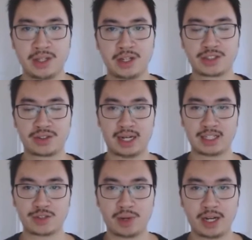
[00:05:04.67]
So that's
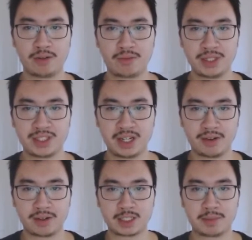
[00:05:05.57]
why
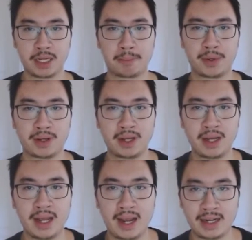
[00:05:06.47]
retailers may put
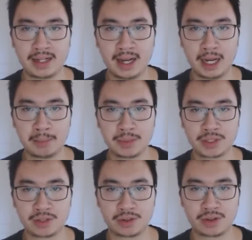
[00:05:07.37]
end caps
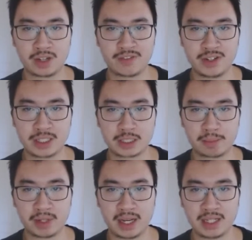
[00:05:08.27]
or different
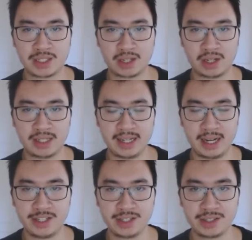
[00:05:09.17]
displays on the
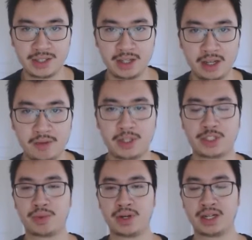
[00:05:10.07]
edges, which
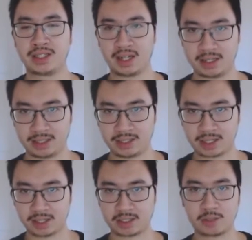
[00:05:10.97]
will entice
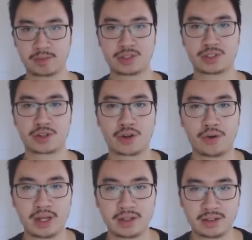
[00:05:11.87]
customers to go
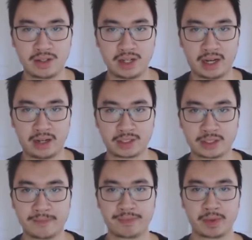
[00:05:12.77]
into the aisles.
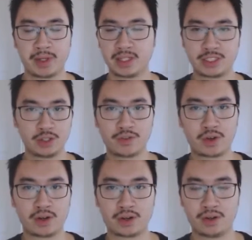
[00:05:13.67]
Because the
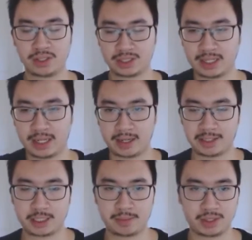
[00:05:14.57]
overall goal is to get
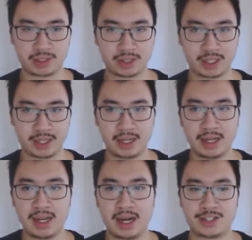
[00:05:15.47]
customers looking
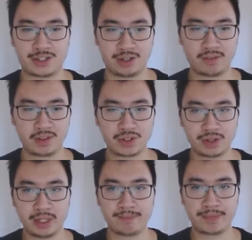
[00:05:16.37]
at your
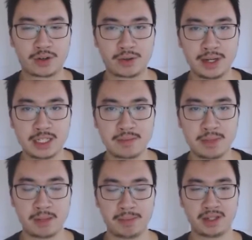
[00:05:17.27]
inventory. Grids may
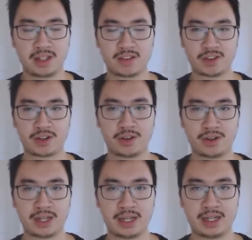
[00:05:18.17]
be difficult
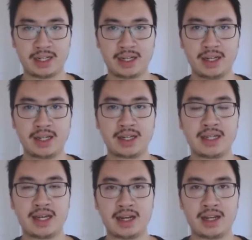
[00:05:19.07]
in
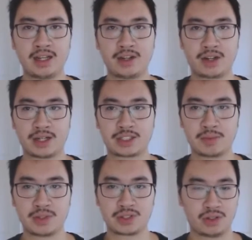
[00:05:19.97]
getting your
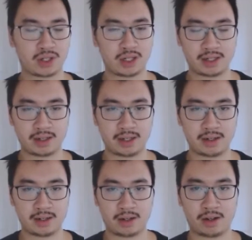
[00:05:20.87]
customers to look at
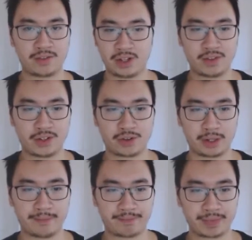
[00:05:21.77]
all of your inventory.
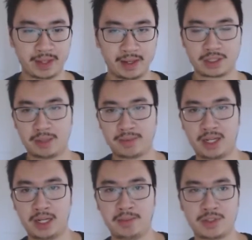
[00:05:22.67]

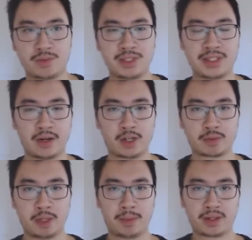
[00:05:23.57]
Sometimes retailers
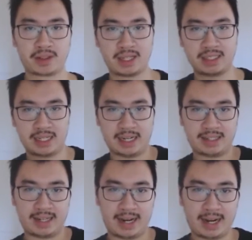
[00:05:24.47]
may put things at a
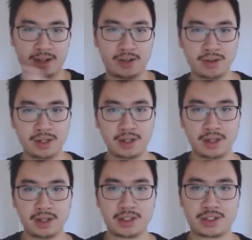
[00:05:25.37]
diagonal
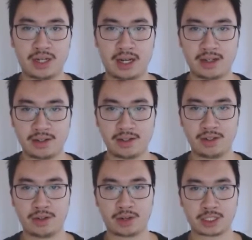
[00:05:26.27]
so that
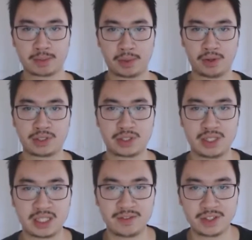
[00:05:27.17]
you're exposed to these
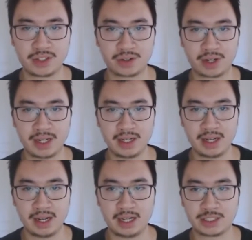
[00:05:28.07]
inventory
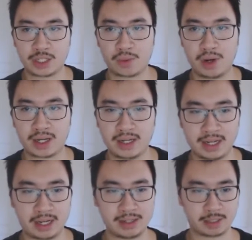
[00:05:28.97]
as they're walking
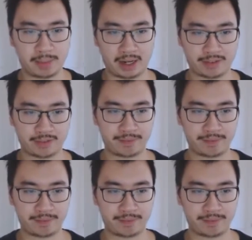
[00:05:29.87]
down this path.